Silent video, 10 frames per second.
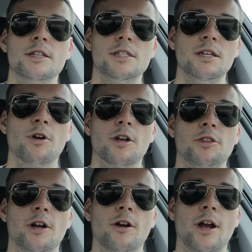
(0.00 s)
See where
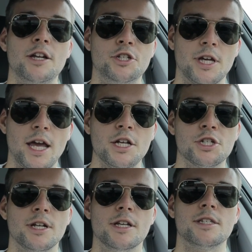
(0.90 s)
their
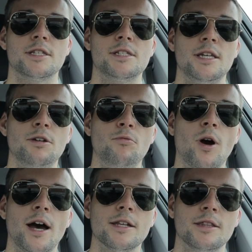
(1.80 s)
education is, see
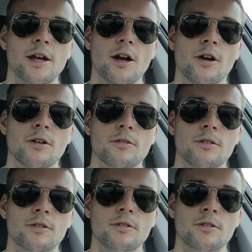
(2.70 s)
what their